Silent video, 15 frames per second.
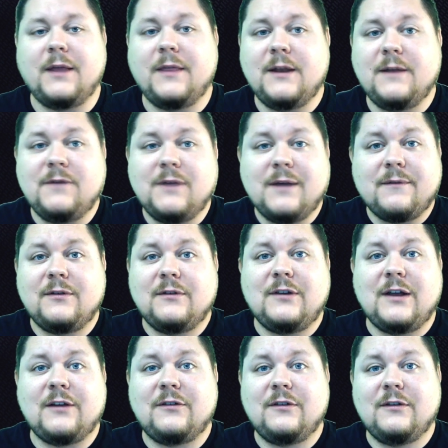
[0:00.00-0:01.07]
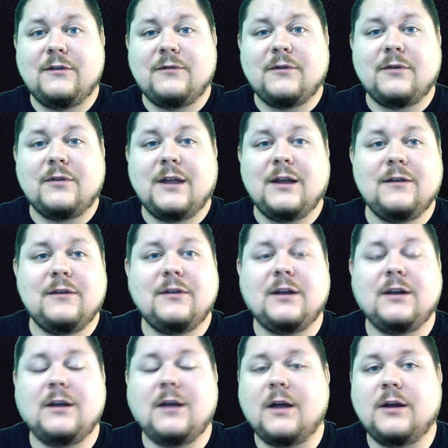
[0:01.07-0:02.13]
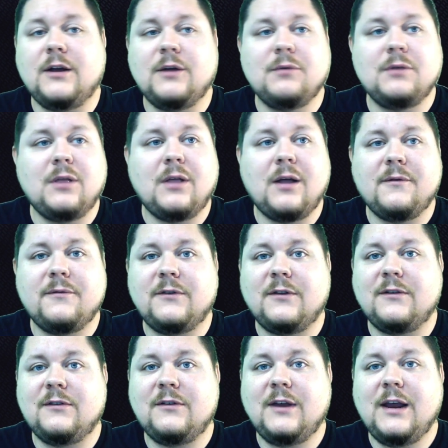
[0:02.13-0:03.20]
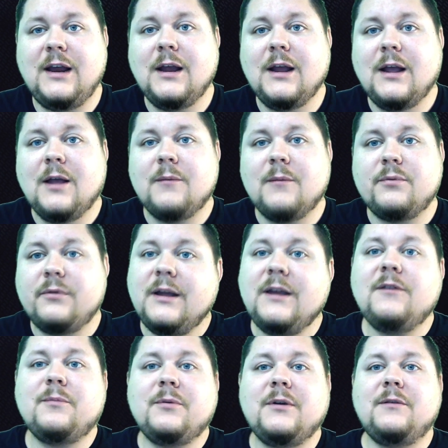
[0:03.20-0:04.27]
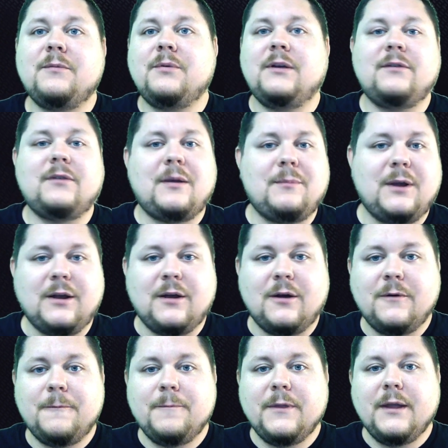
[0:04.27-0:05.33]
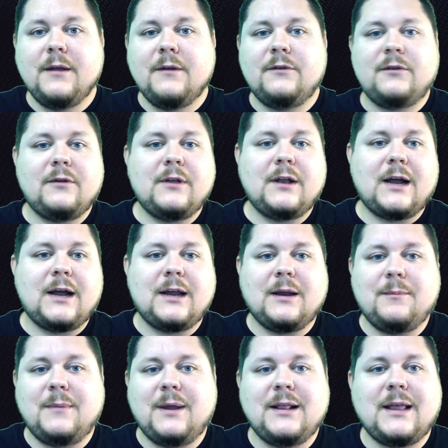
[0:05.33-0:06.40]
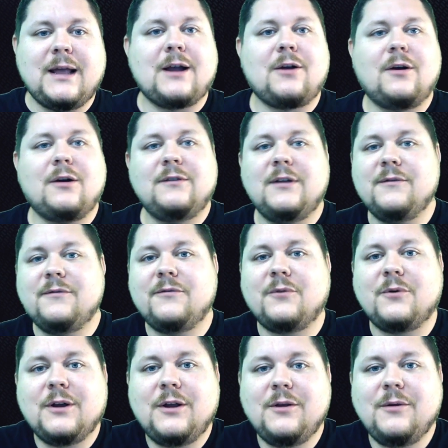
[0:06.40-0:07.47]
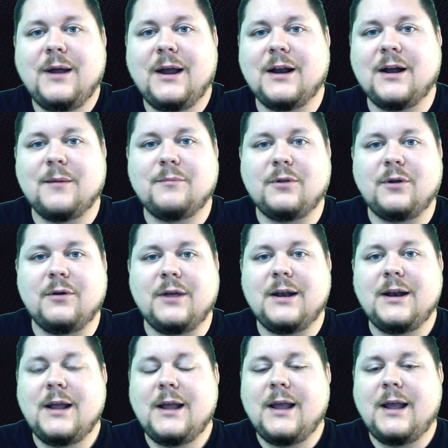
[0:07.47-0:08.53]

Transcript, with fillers: And then if you have suggestions for things that you would love to see, please, please, please let me know so that I can make that content for you and upload it.